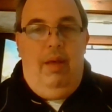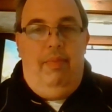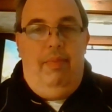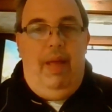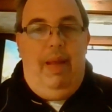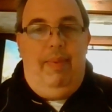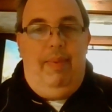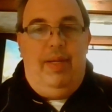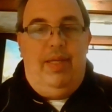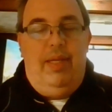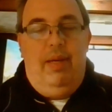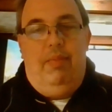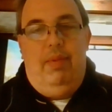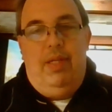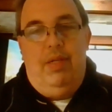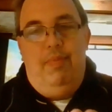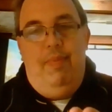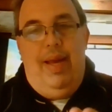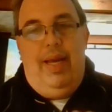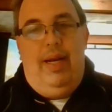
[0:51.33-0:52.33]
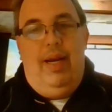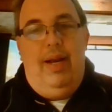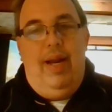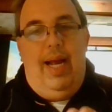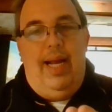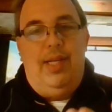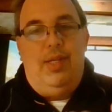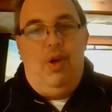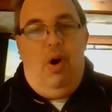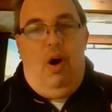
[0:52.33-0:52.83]
Maybe someone's made a
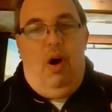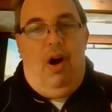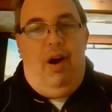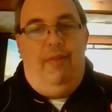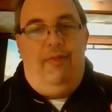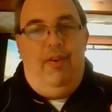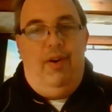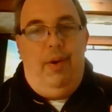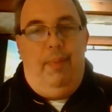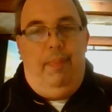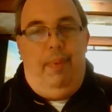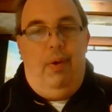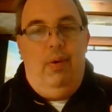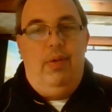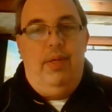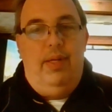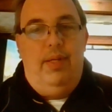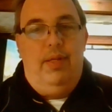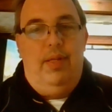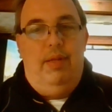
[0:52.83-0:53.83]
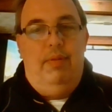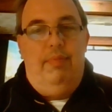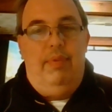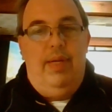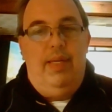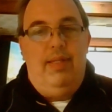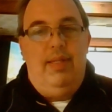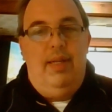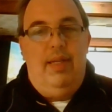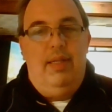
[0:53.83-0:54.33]
nice offer to purchase the
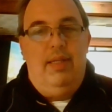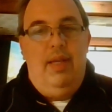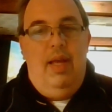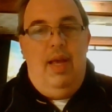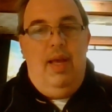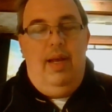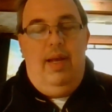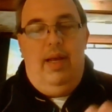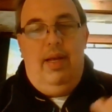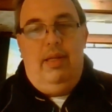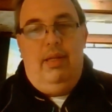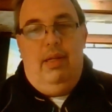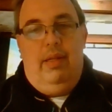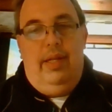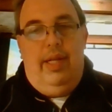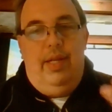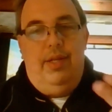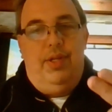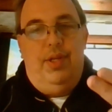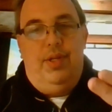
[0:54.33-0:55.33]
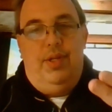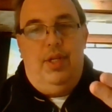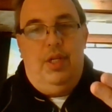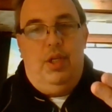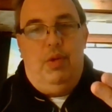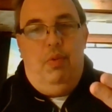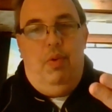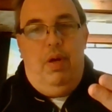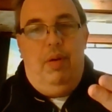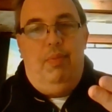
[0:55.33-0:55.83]
business, and the lease is
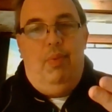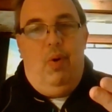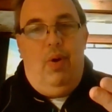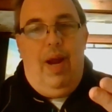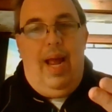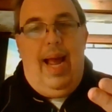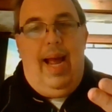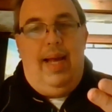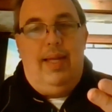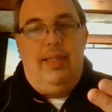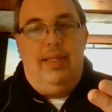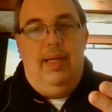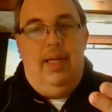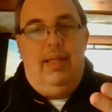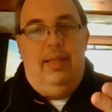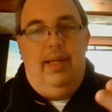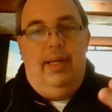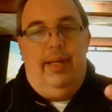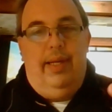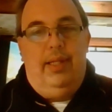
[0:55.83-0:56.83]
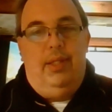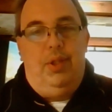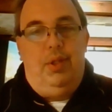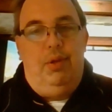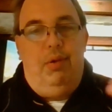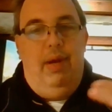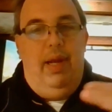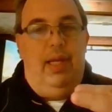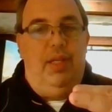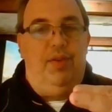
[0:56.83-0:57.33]
just one more asset that gets
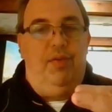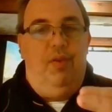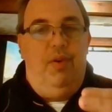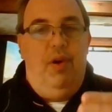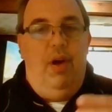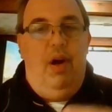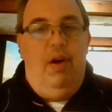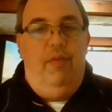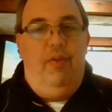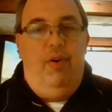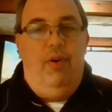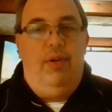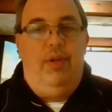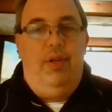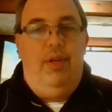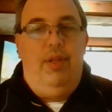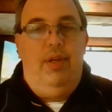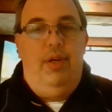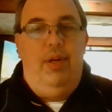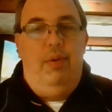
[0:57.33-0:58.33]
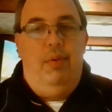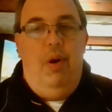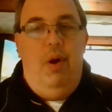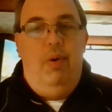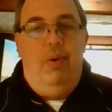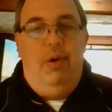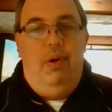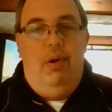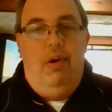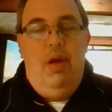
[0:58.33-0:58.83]
transferred over to the new
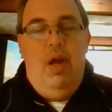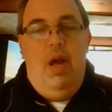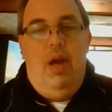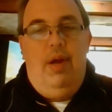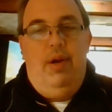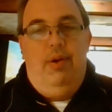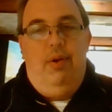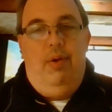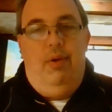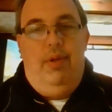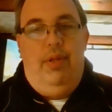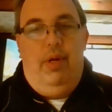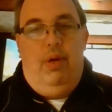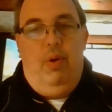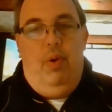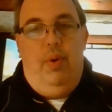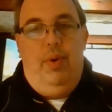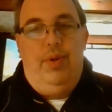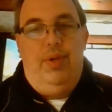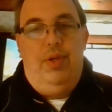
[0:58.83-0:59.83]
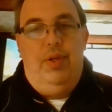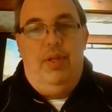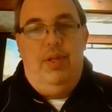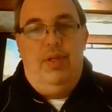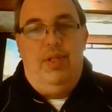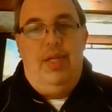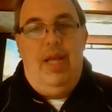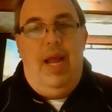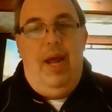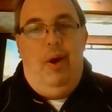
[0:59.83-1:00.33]
owner during the course of the
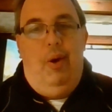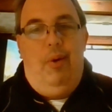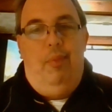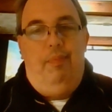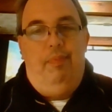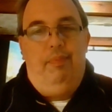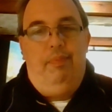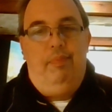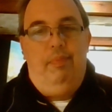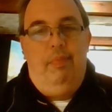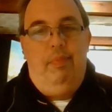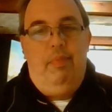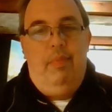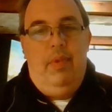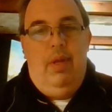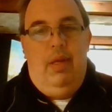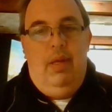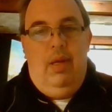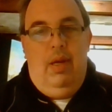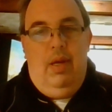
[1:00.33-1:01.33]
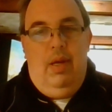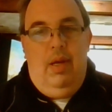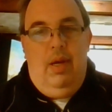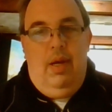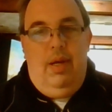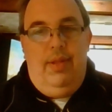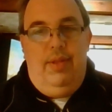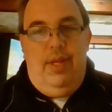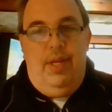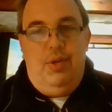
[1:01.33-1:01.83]
sale.
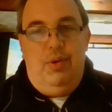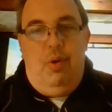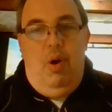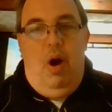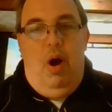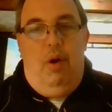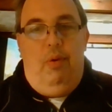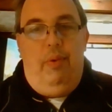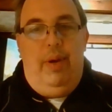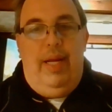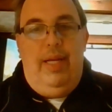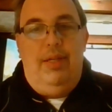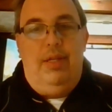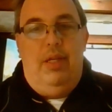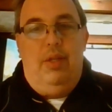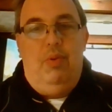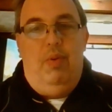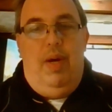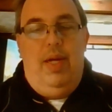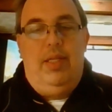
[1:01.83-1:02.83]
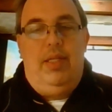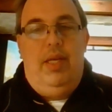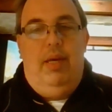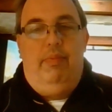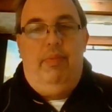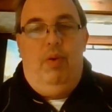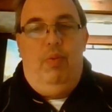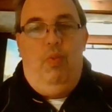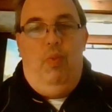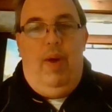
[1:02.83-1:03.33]
These are all reasons why
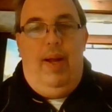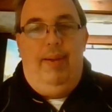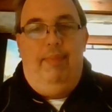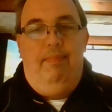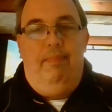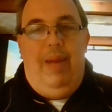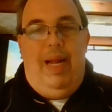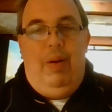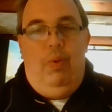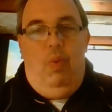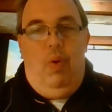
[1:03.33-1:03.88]
someone might